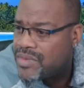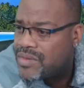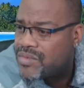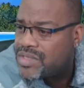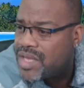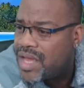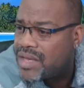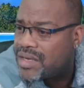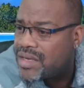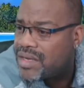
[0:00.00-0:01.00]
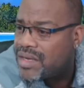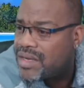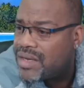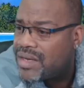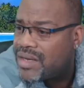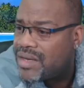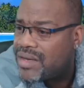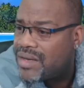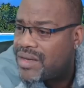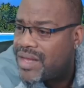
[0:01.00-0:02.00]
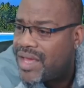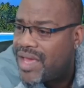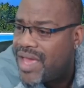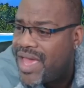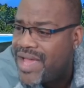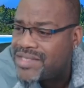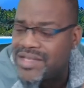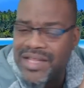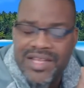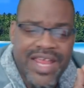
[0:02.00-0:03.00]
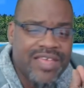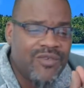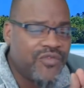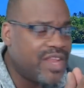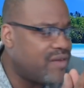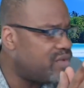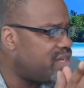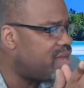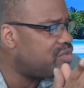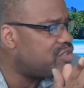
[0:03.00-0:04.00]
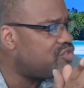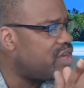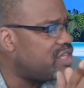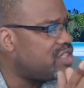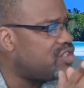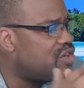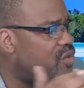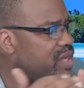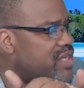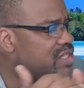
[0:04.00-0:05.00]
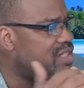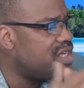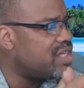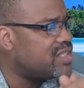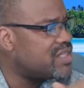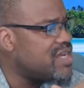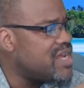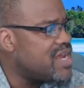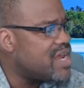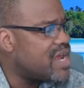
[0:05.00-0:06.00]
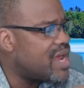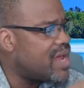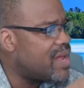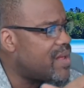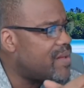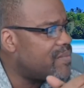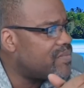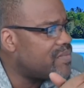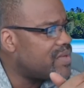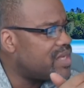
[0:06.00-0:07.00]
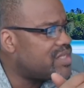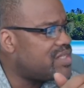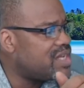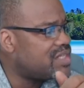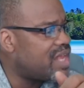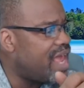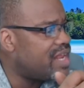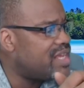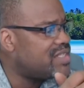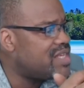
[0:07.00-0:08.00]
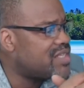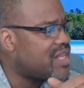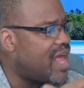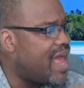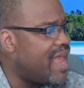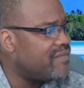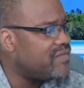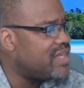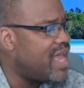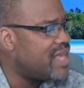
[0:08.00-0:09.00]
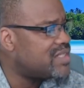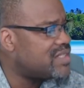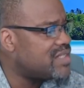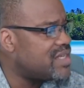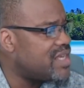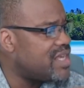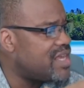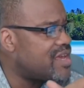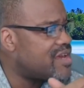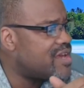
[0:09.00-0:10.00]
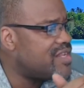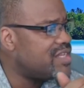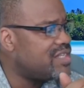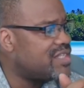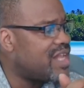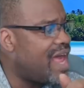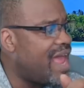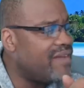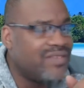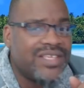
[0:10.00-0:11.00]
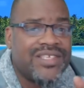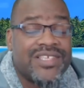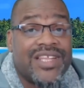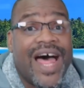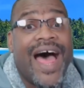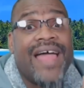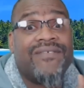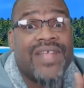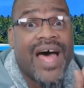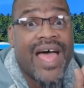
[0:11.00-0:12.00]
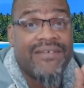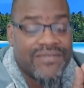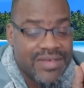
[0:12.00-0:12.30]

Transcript: What's that? Redemption trades is now following. Excellent. Thank you for that redemption trade. See, Joey can see this. Um, is this uh, is this live? Yes. Eha, this is live. This is live, live.